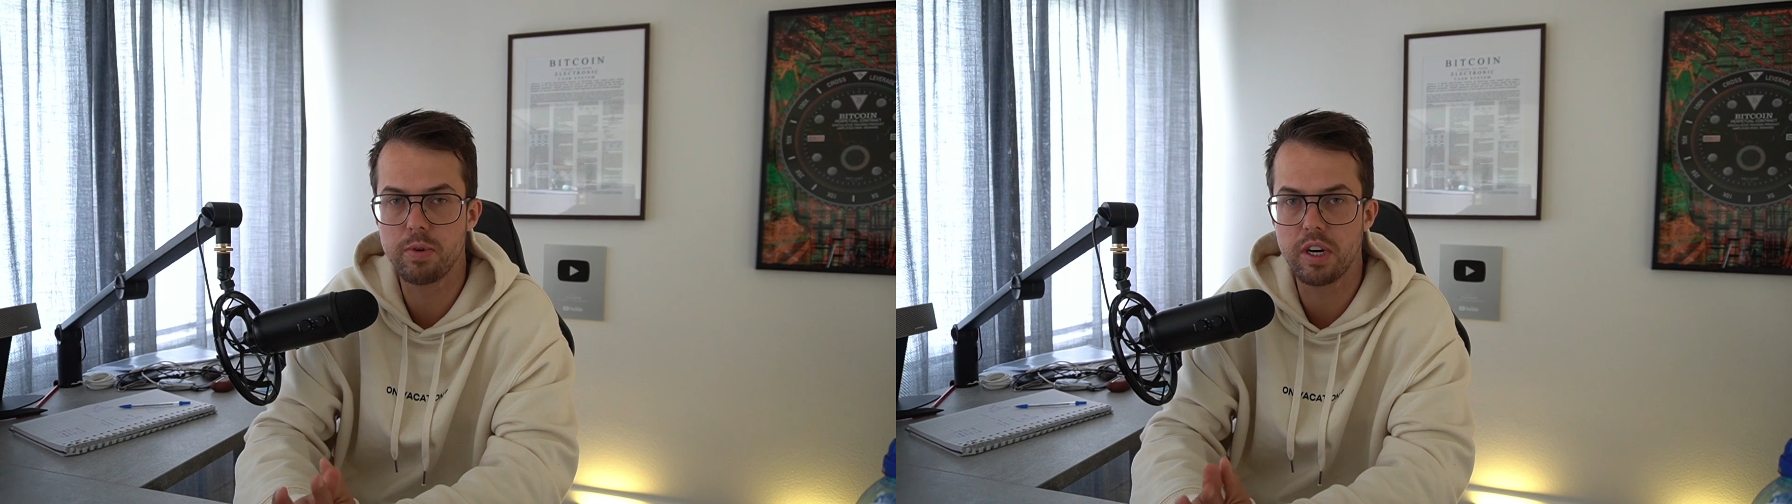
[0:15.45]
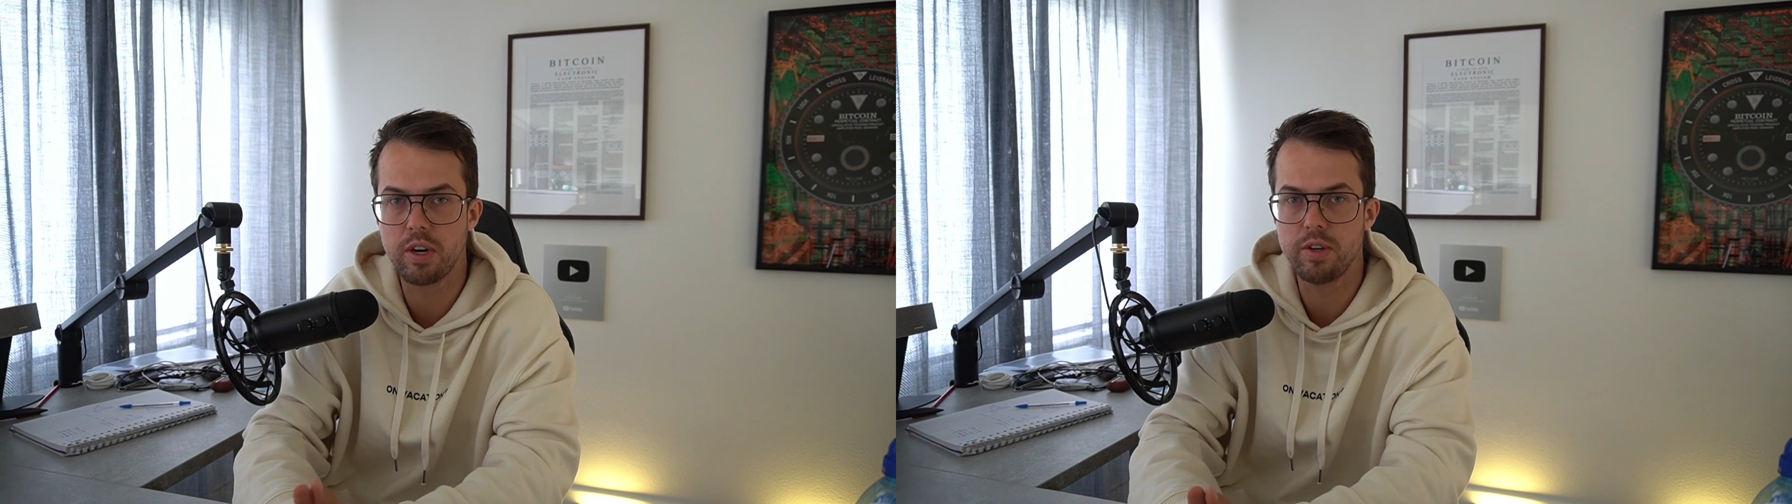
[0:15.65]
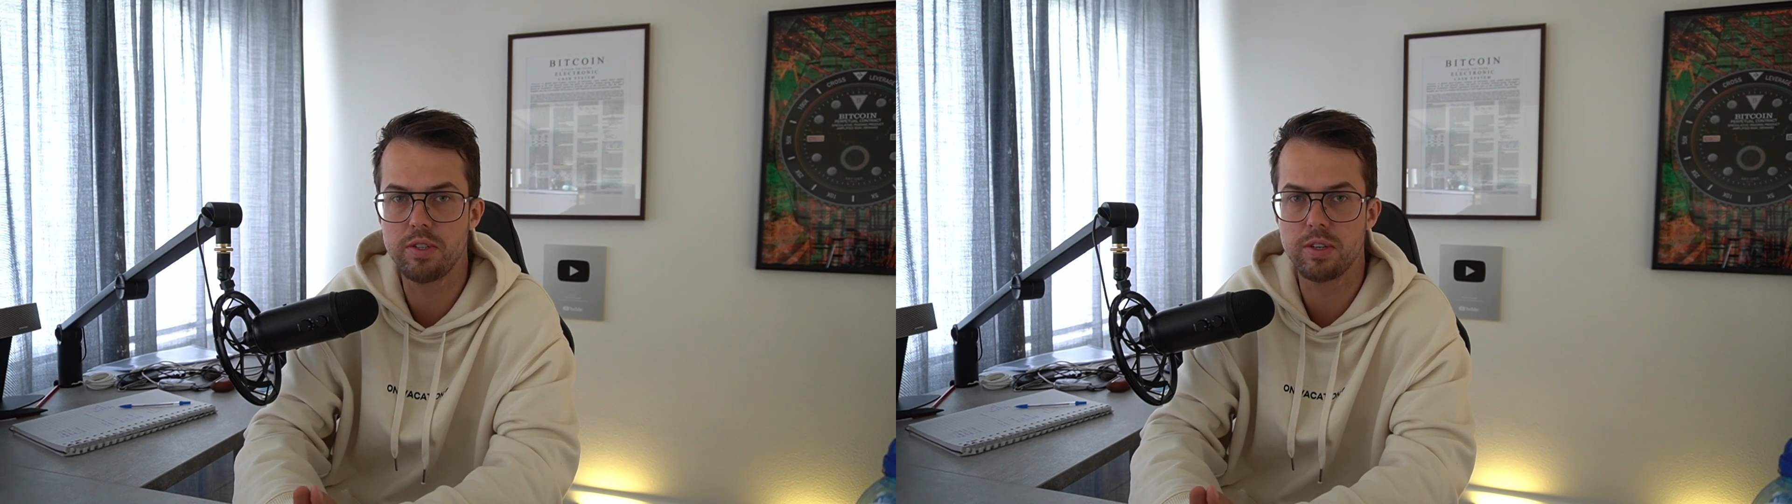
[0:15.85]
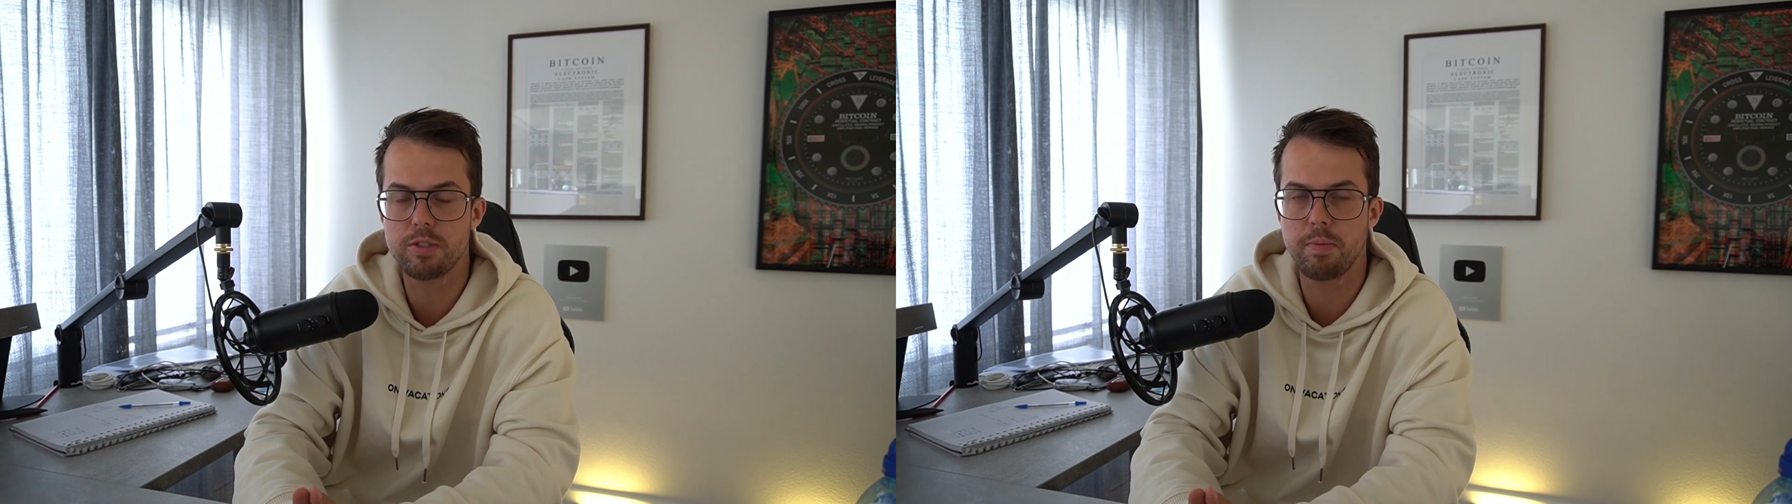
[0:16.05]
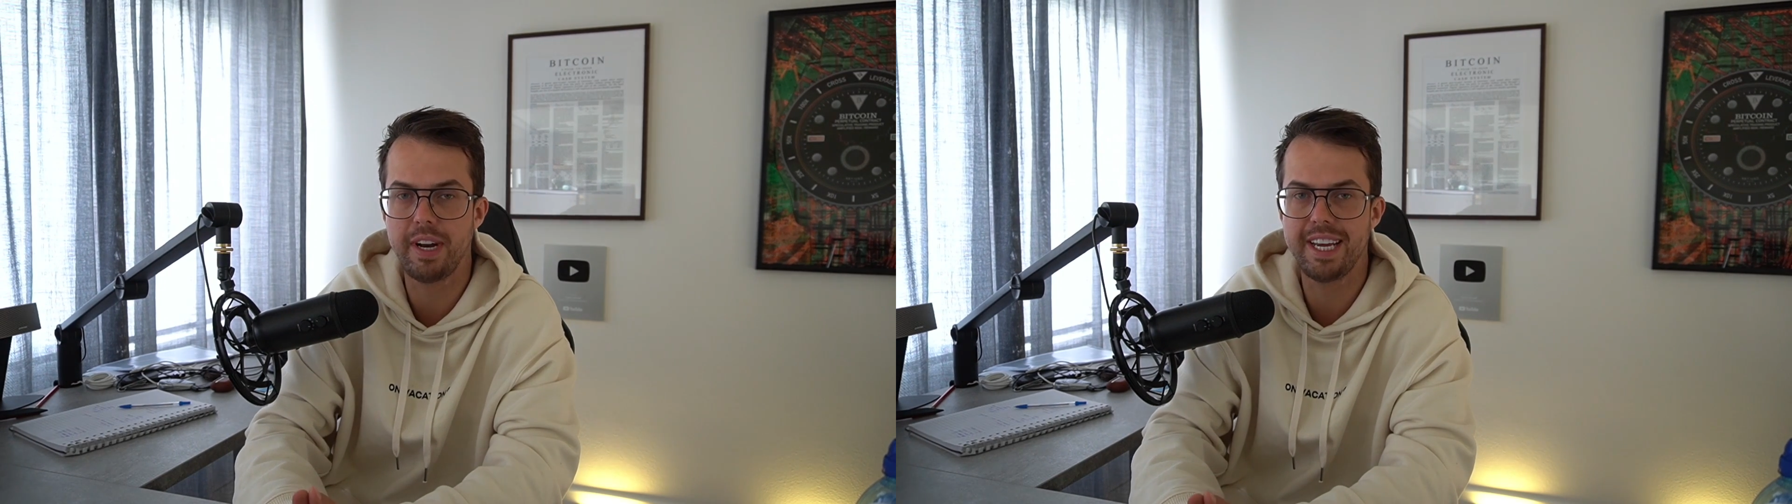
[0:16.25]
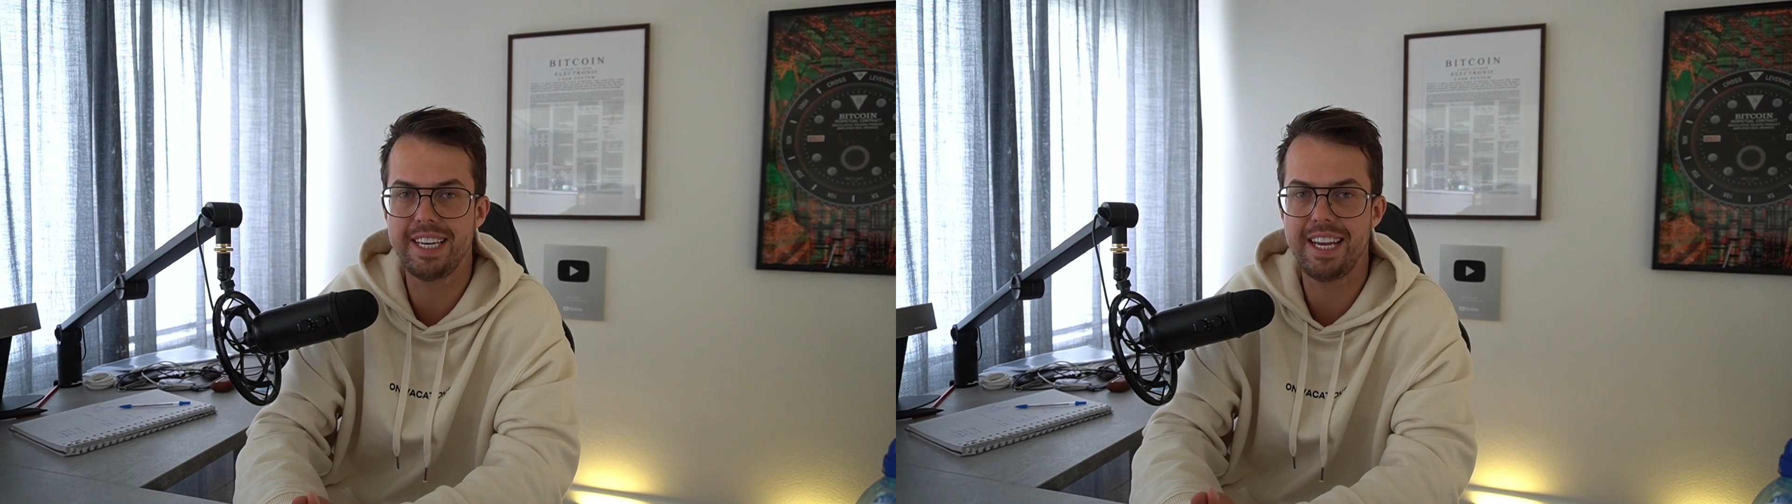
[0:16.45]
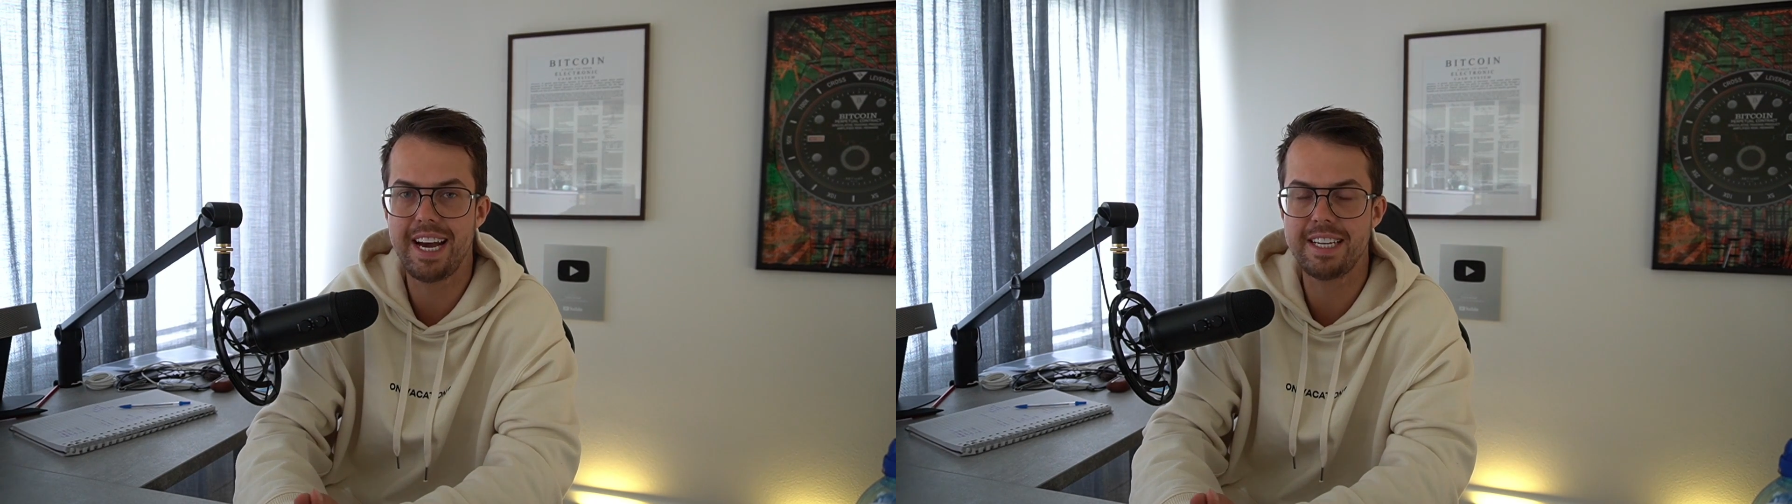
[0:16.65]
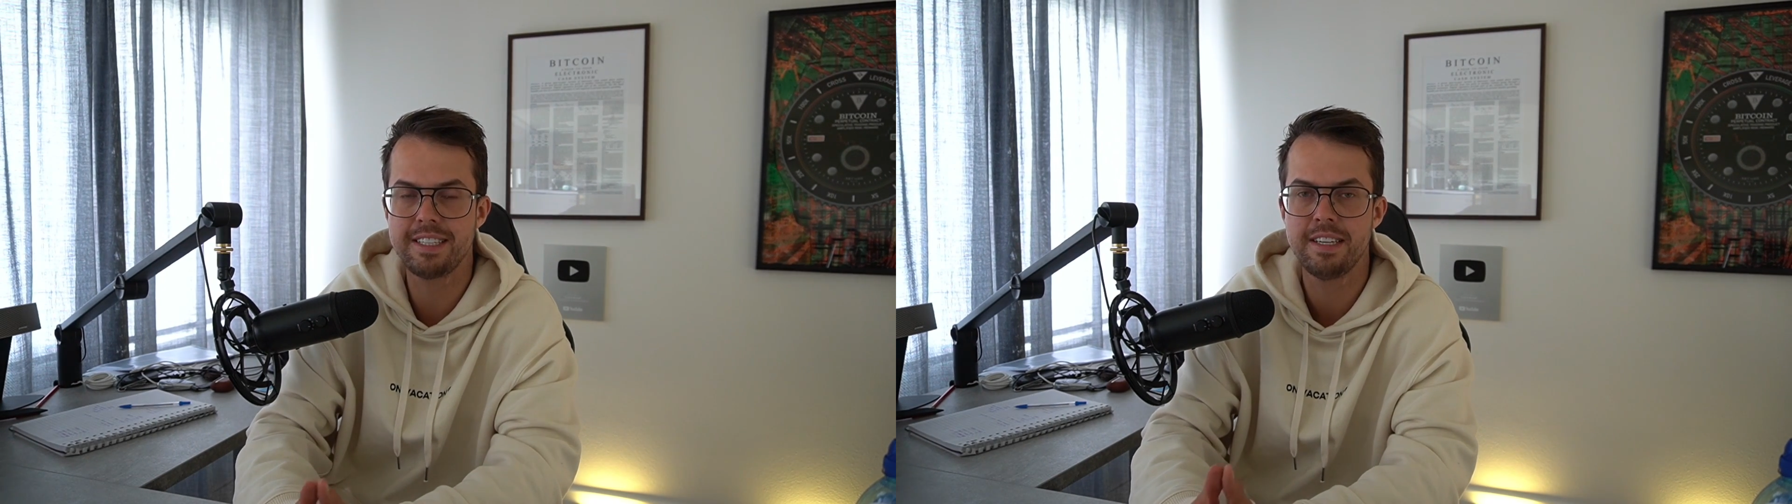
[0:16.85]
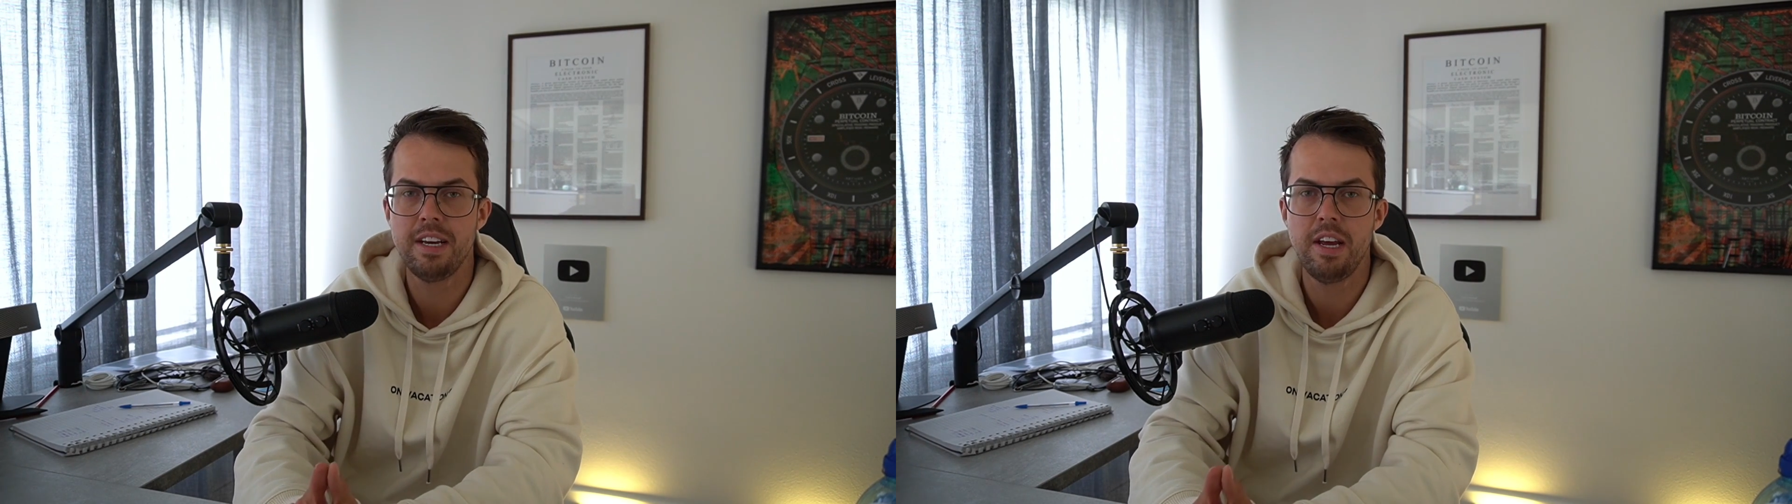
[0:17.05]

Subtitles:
We're going to explain that